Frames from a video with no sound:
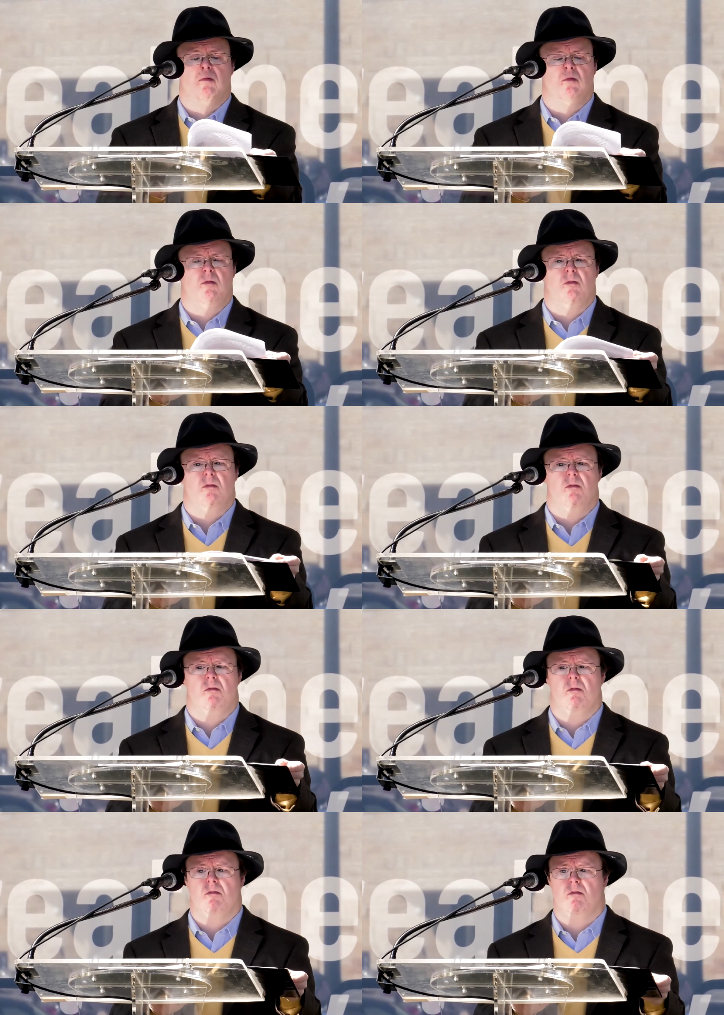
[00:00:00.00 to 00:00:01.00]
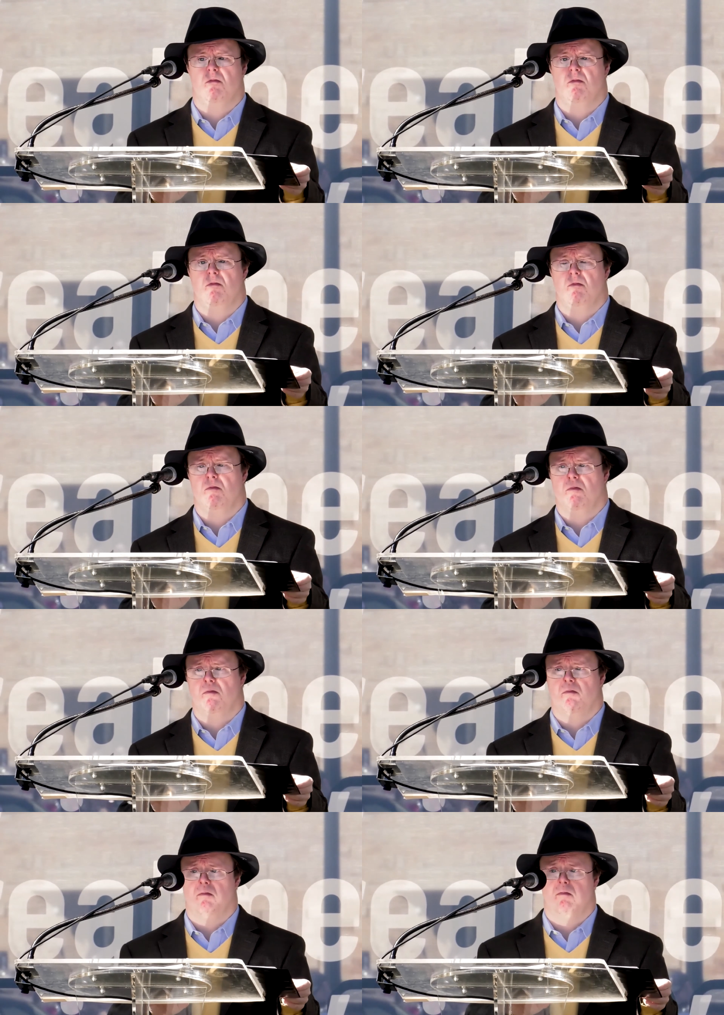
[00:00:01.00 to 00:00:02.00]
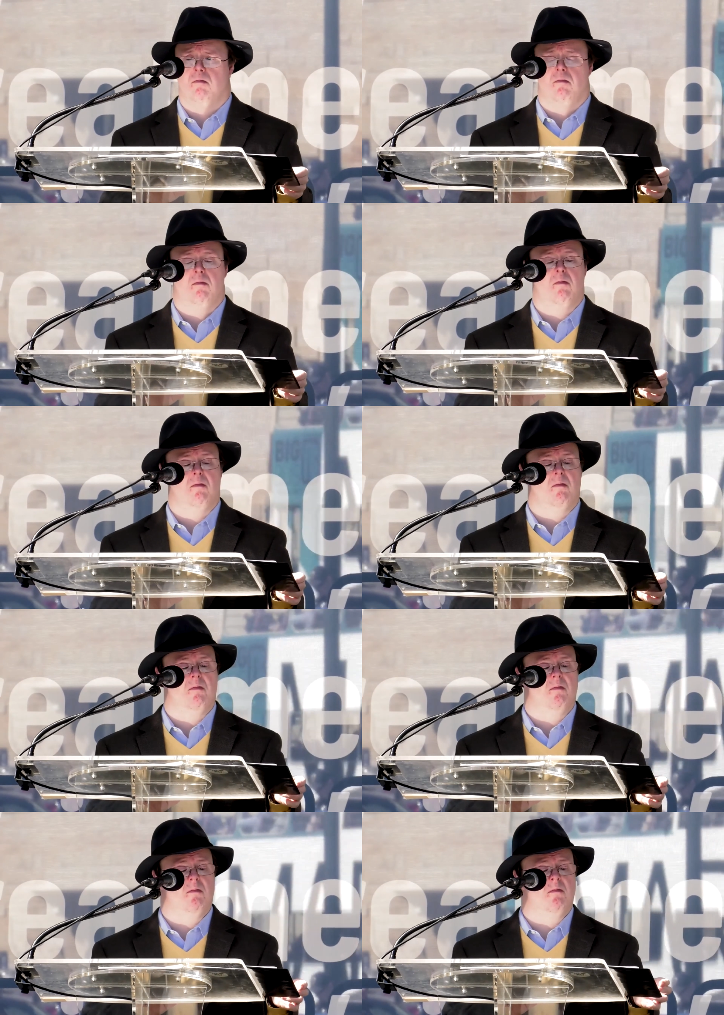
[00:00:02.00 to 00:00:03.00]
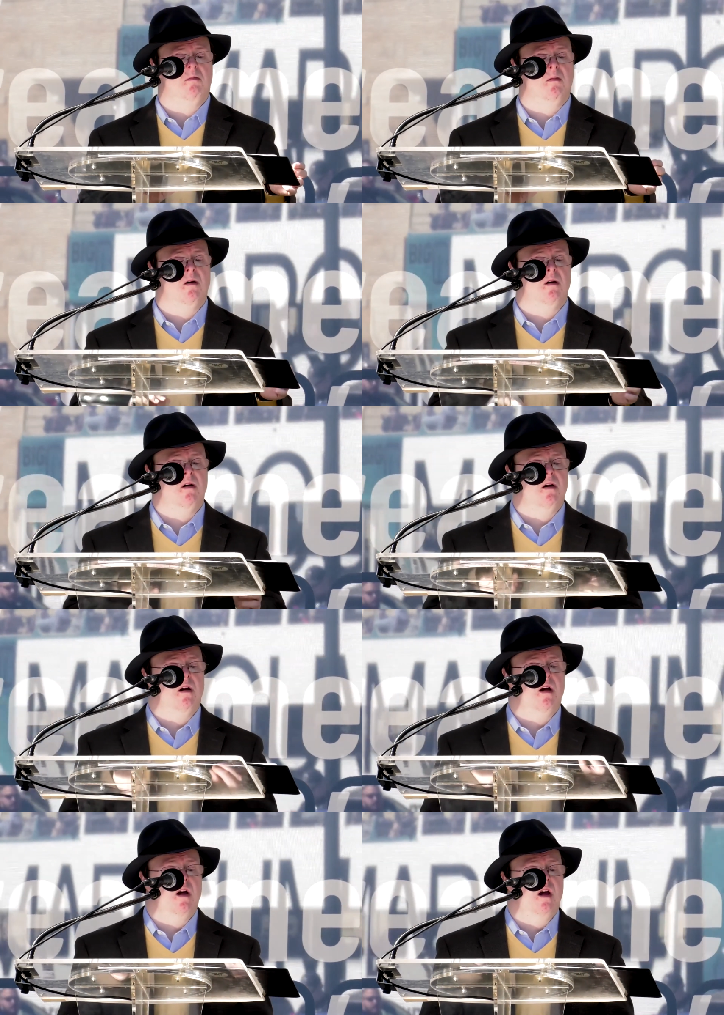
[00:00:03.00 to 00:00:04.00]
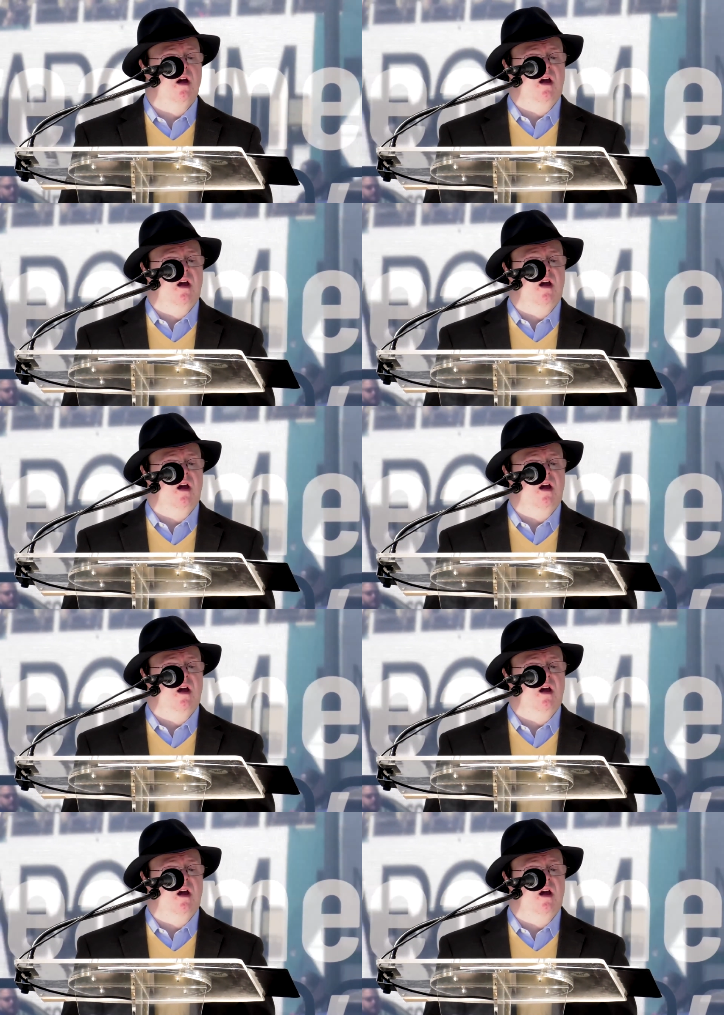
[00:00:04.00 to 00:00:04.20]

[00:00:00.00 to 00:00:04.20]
Nobody speaks.